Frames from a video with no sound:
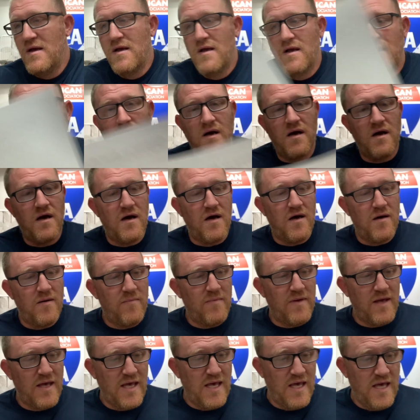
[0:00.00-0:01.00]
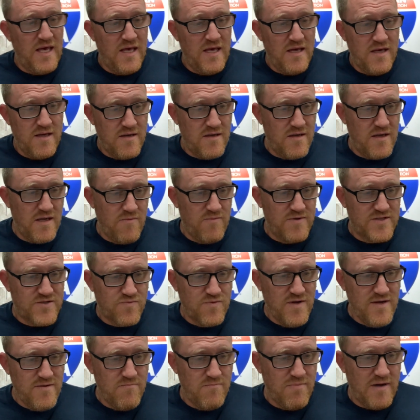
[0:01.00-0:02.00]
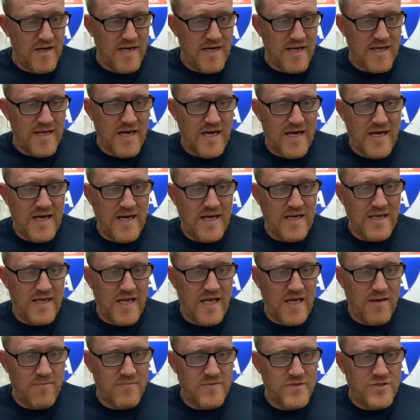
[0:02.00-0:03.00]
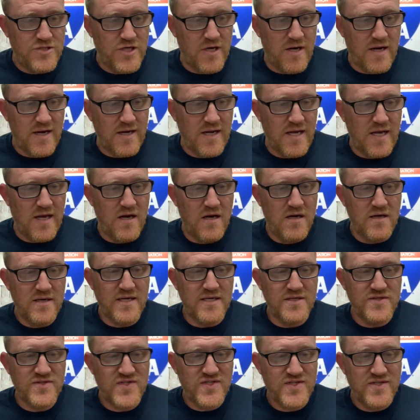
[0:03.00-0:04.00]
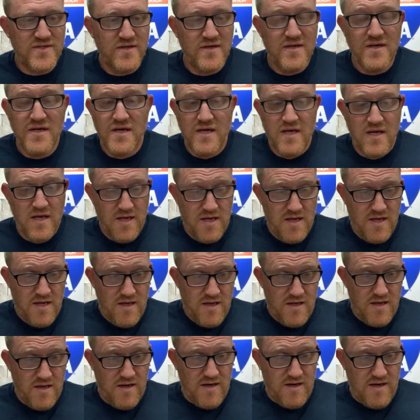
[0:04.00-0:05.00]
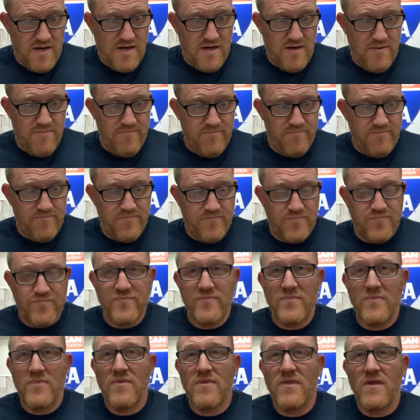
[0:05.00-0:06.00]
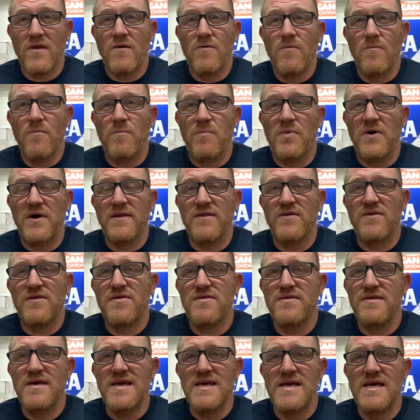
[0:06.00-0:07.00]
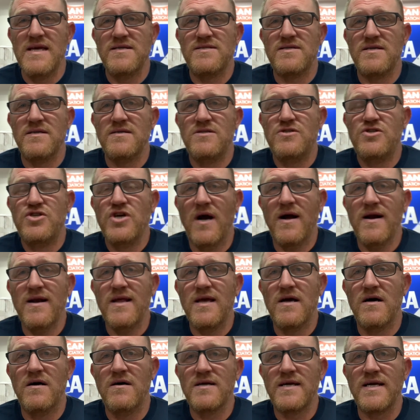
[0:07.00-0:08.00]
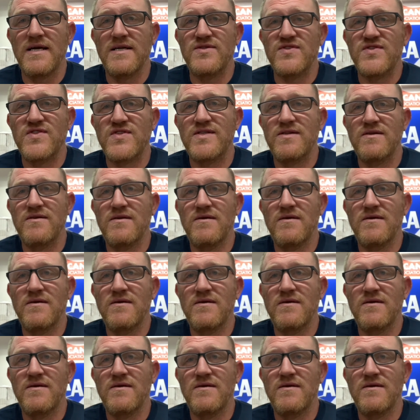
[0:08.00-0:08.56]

and it was written by a guy named Johnny Hunkins. But the thing is that Johnny Hunkins